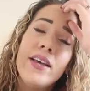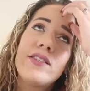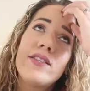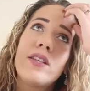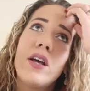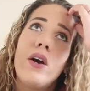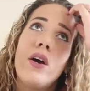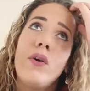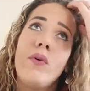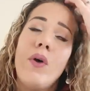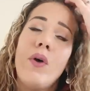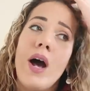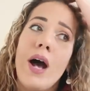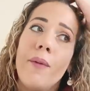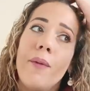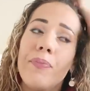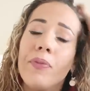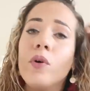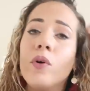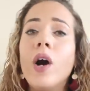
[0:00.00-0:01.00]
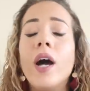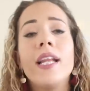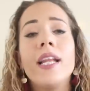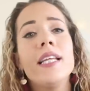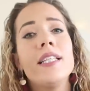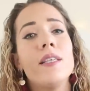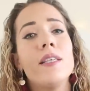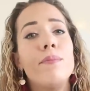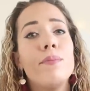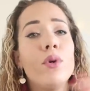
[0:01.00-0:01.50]
So I
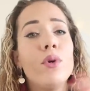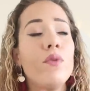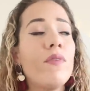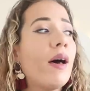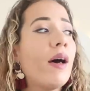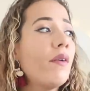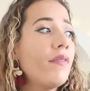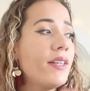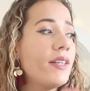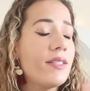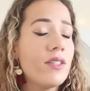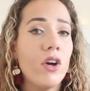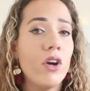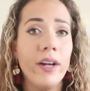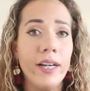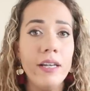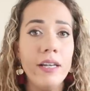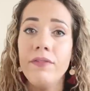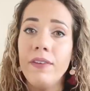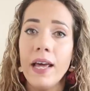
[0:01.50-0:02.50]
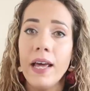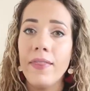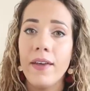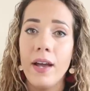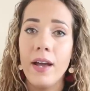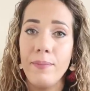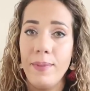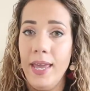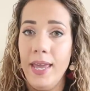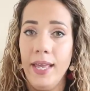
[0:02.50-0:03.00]
need to move out of this tiny flat
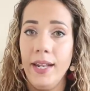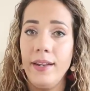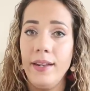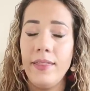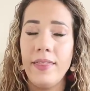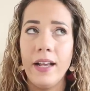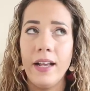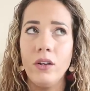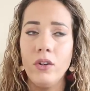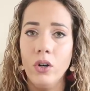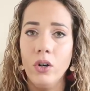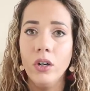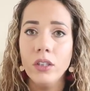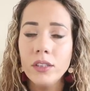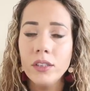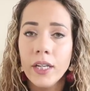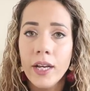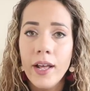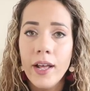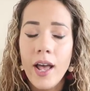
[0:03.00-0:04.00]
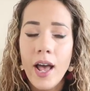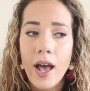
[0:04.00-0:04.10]
that I'm in, thank God.